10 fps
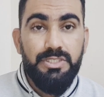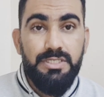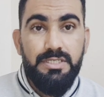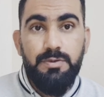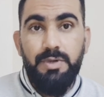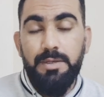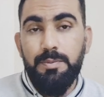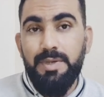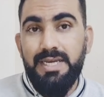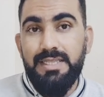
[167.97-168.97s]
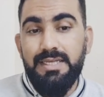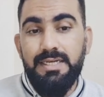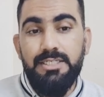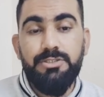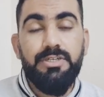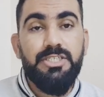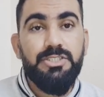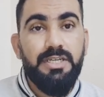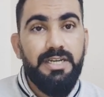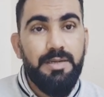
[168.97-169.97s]
which is developed by the
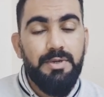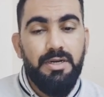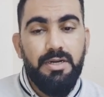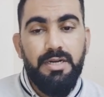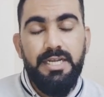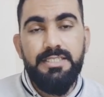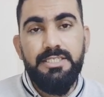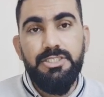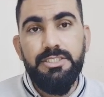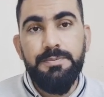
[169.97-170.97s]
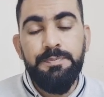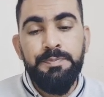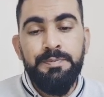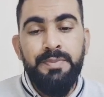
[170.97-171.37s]
International Labour Organization.